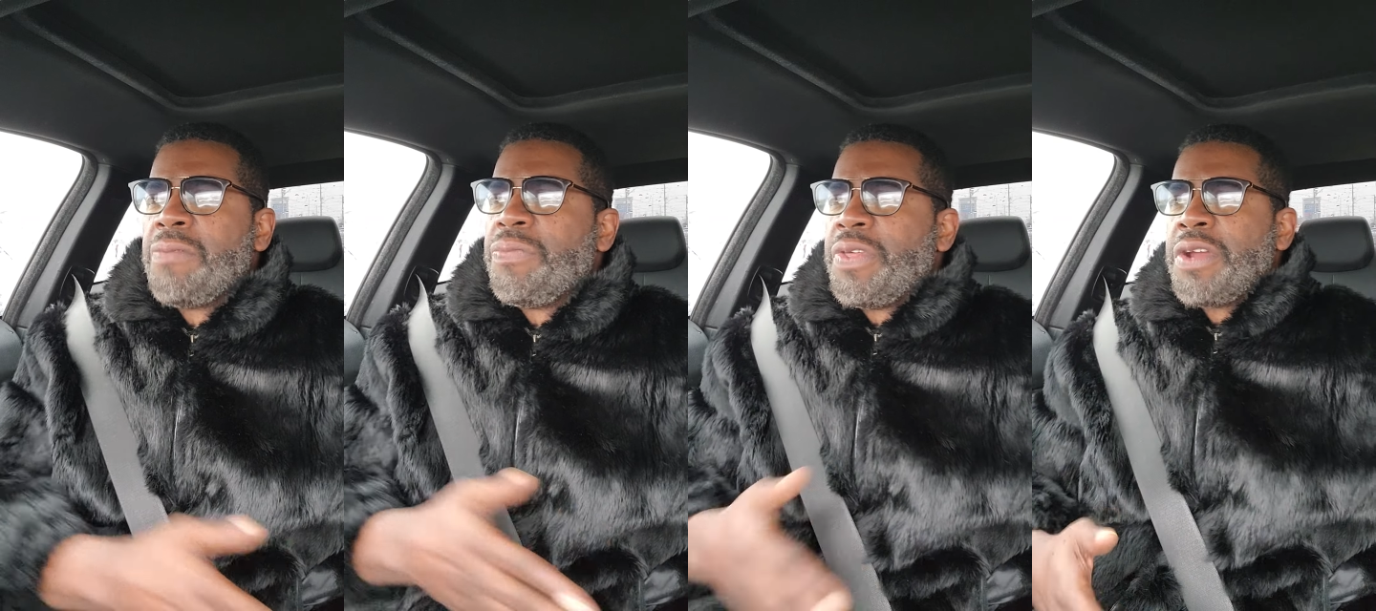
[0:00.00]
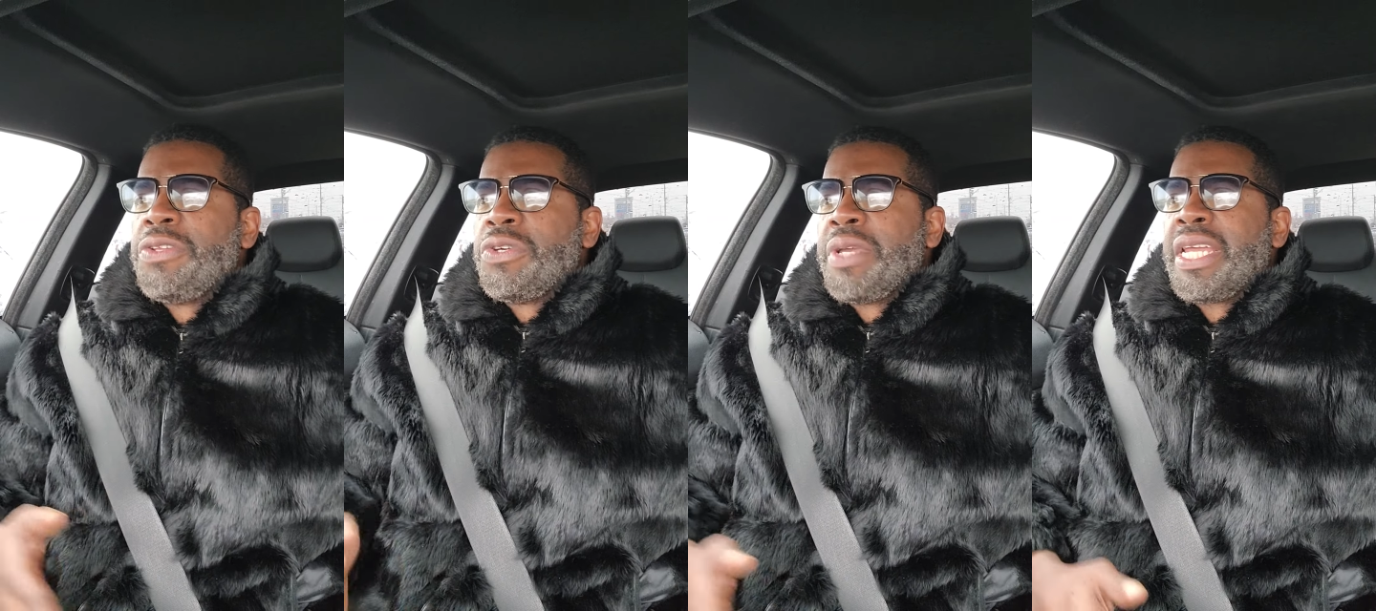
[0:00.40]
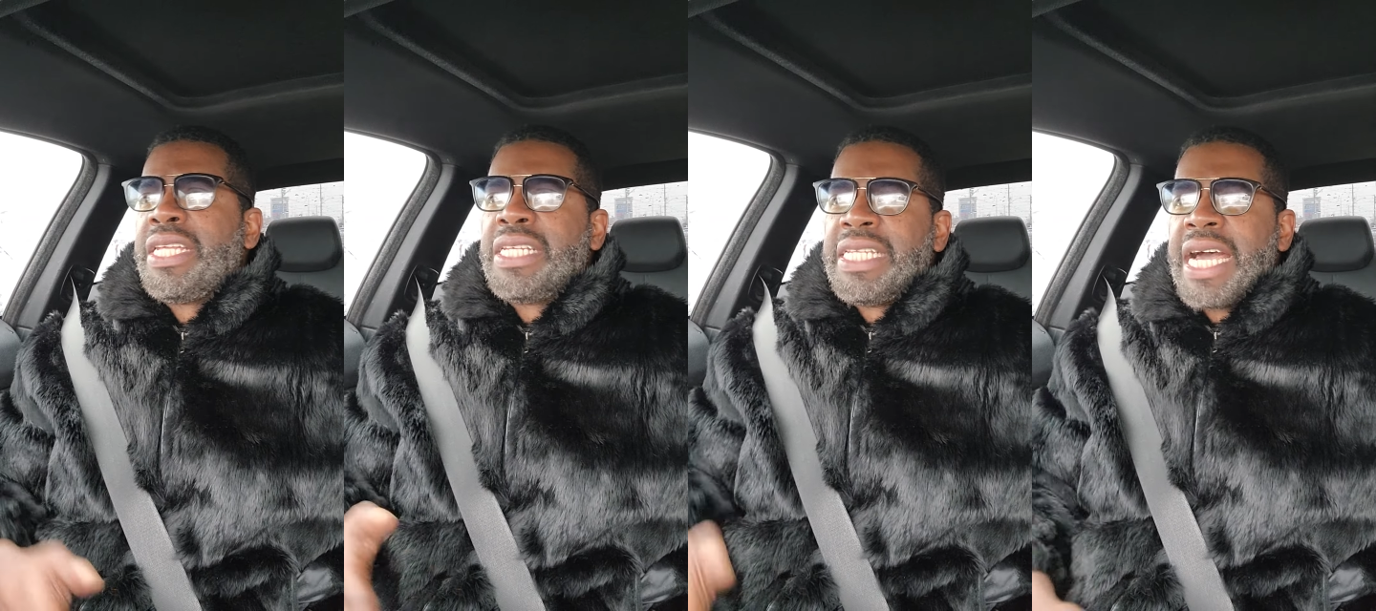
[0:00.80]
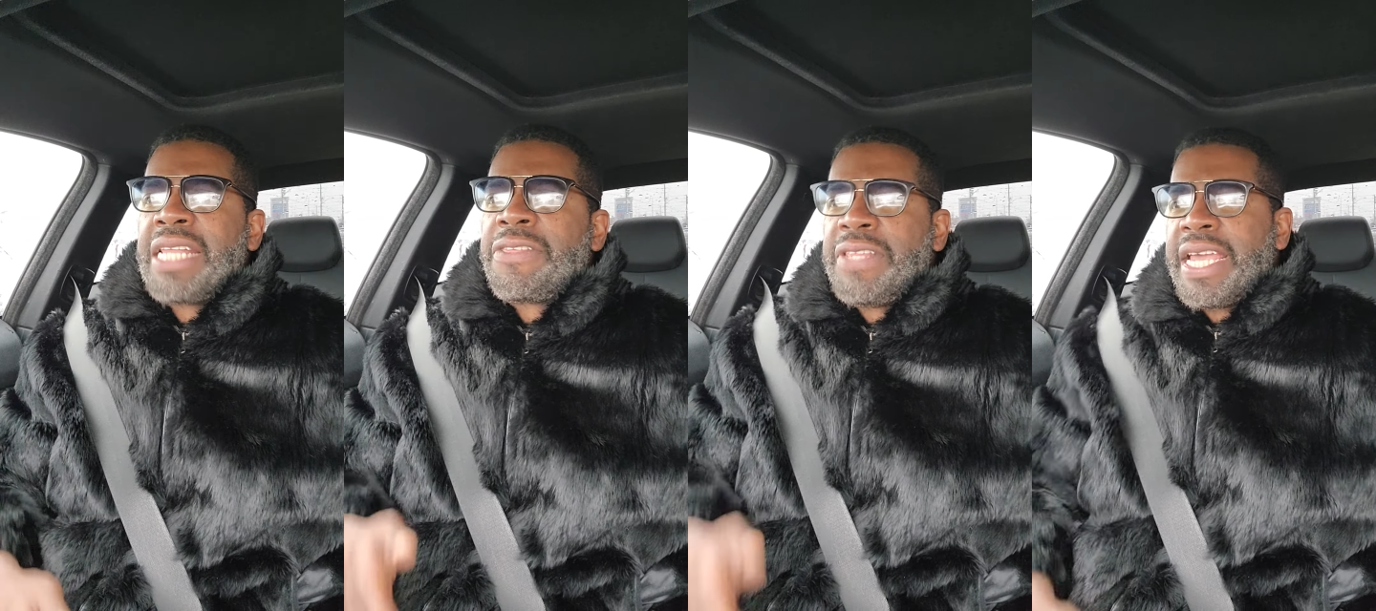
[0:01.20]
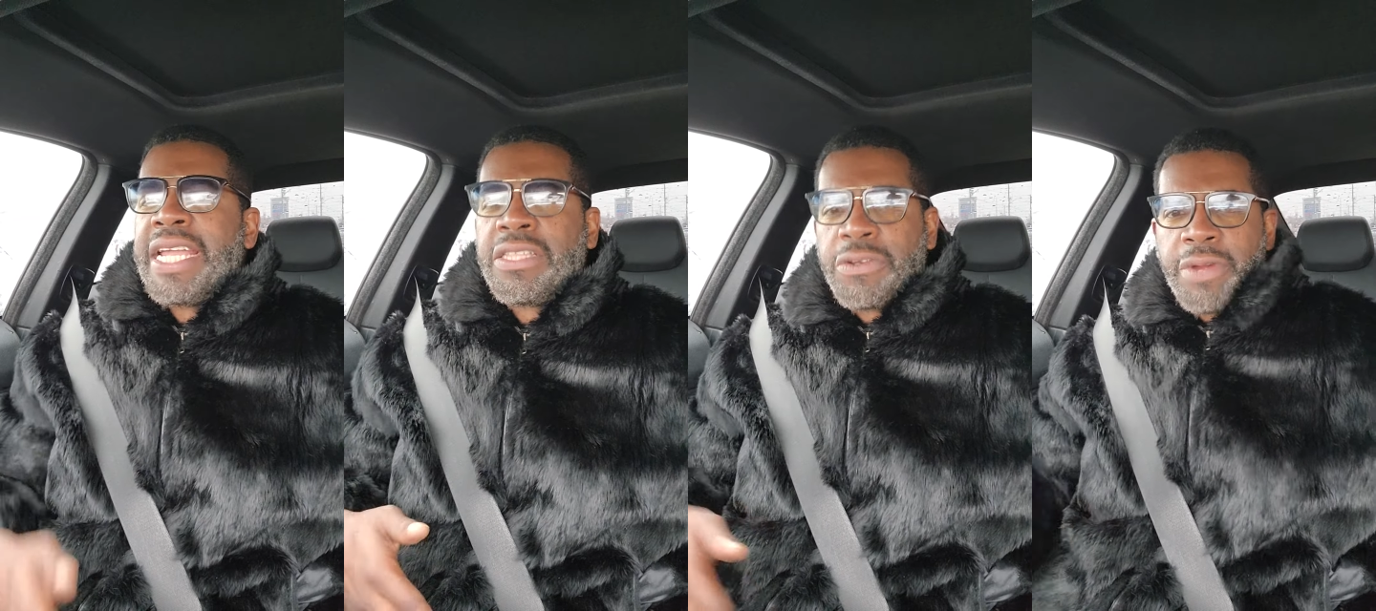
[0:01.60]
they're doing it in the 9th and the
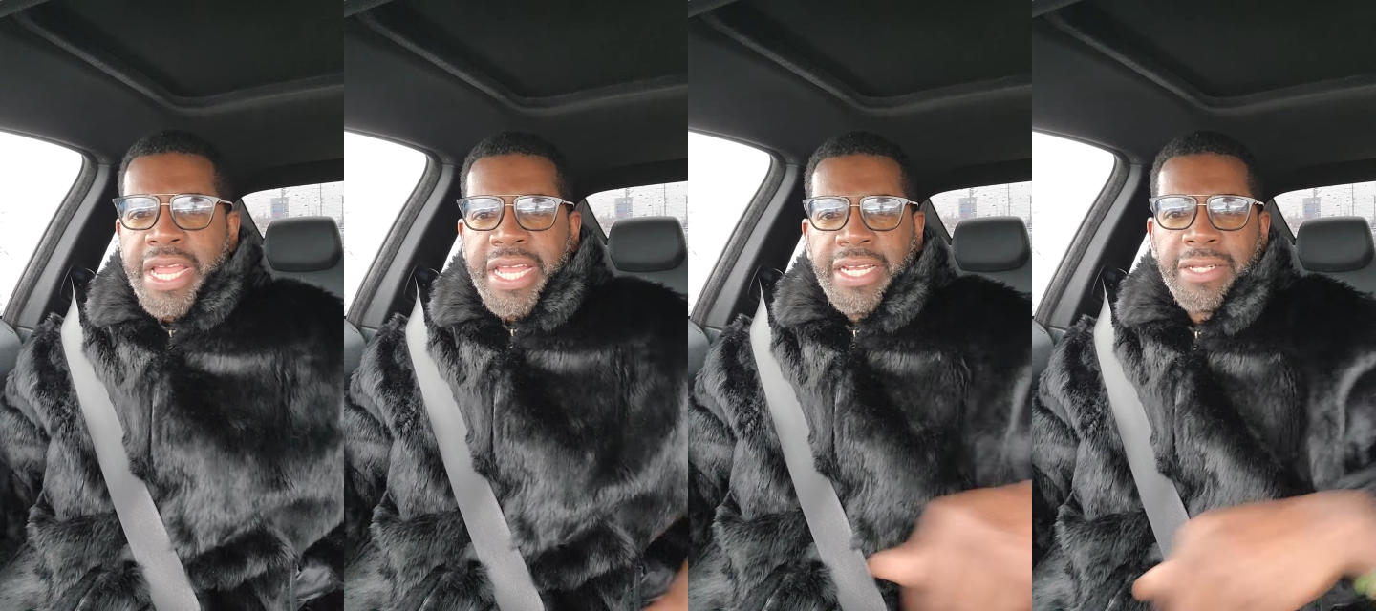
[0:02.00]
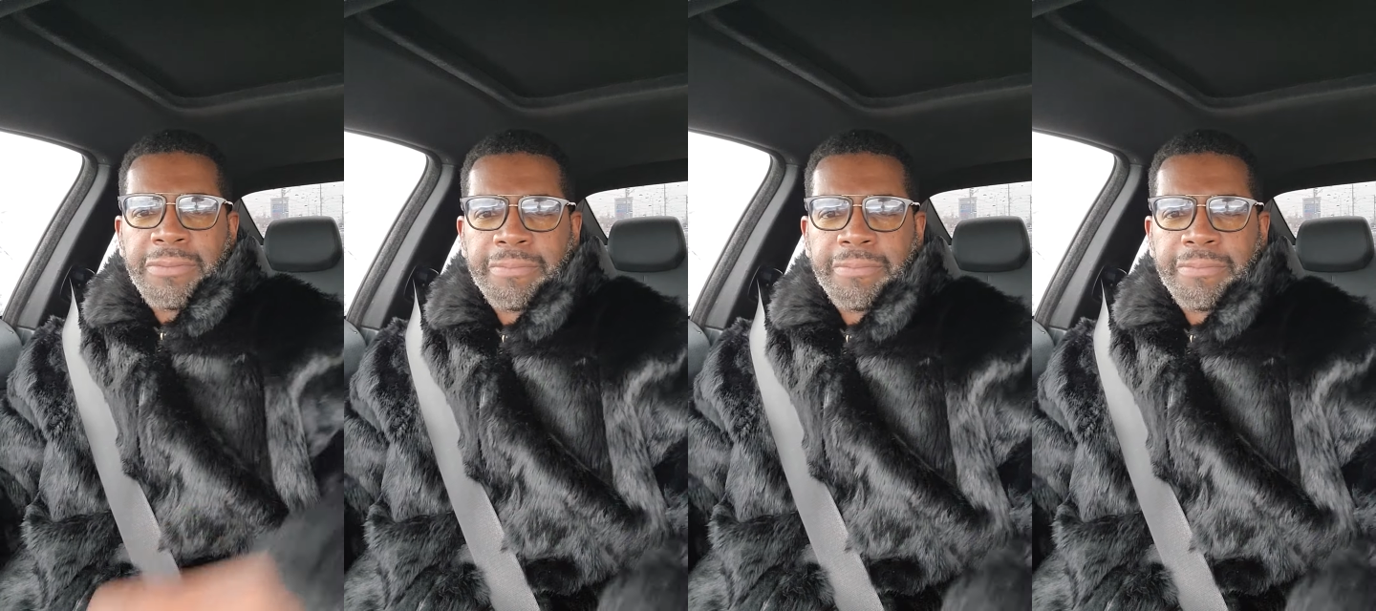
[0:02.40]
8th grade.